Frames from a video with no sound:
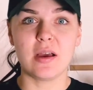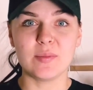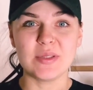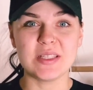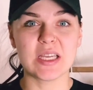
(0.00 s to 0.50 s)

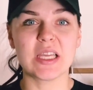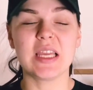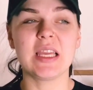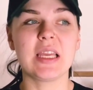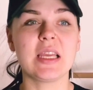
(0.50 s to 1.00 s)

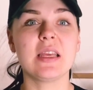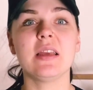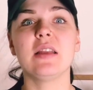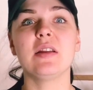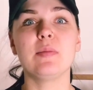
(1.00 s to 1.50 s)
sucking
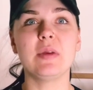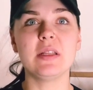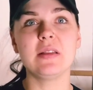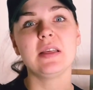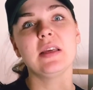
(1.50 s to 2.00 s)
and
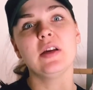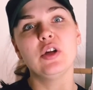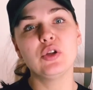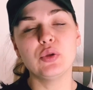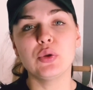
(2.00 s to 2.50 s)
immediately
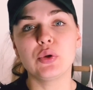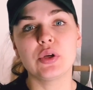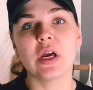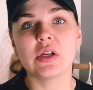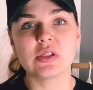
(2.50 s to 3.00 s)

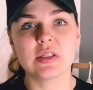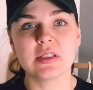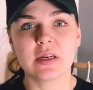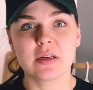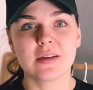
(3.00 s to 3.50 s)
learn how to
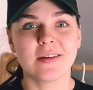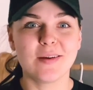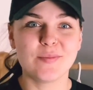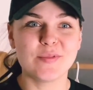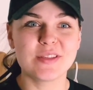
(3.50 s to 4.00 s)
suck.
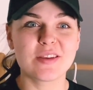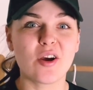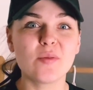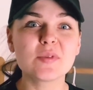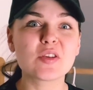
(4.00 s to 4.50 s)
It
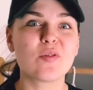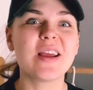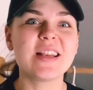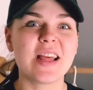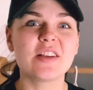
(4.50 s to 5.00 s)
comes
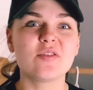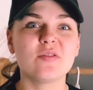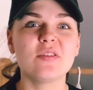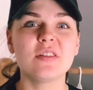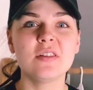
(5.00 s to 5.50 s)
quite
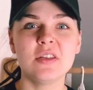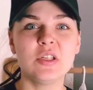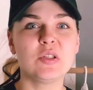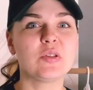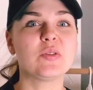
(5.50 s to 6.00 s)
natural
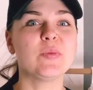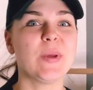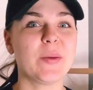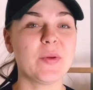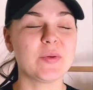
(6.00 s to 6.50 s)
to a
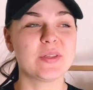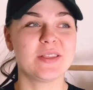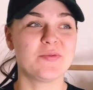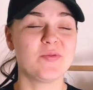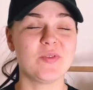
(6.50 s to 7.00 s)
baby, which
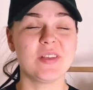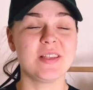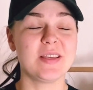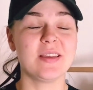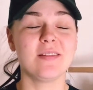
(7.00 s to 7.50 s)
is
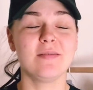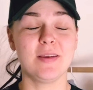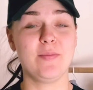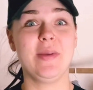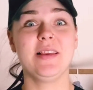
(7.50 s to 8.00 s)
really
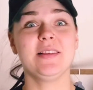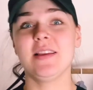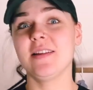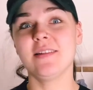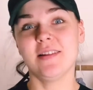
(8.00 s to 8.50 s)

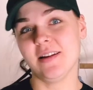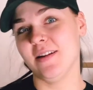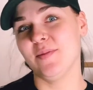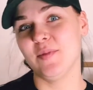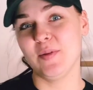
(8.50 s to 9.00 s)
amazing.
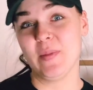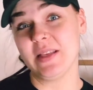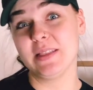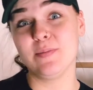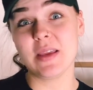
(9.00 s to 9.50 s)
It
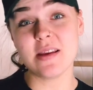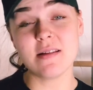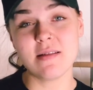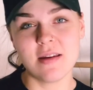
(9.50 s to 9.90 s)
amazed me.